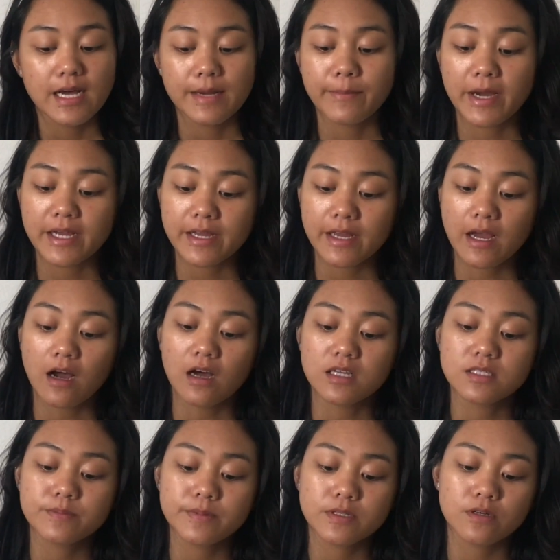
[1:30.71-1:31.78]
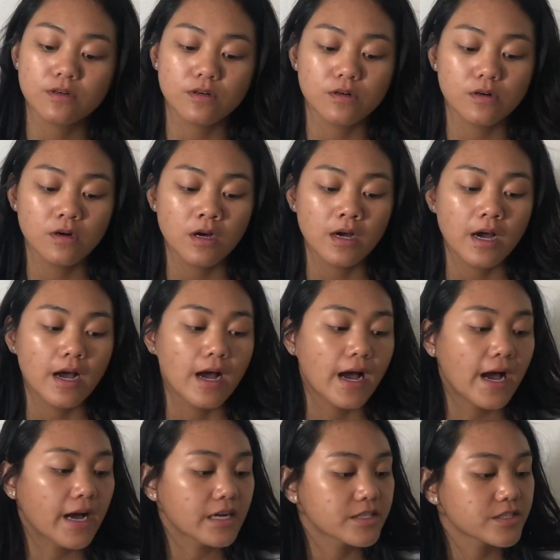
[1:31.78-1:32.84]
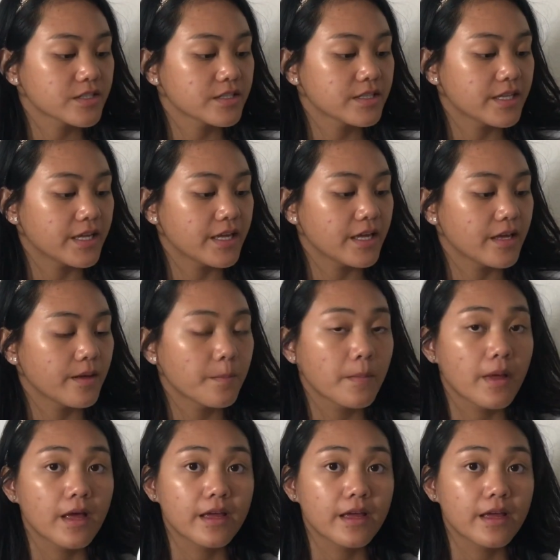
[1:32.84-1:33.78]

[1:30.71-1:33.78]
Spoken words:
My hospital actually